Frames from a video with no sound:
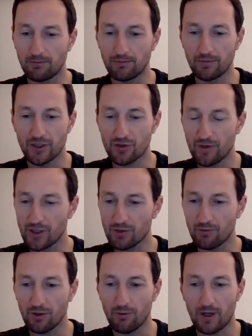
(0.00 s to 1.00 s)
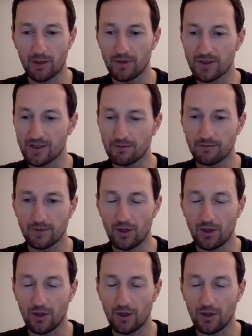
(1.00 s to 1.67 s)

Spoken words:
registration requirements in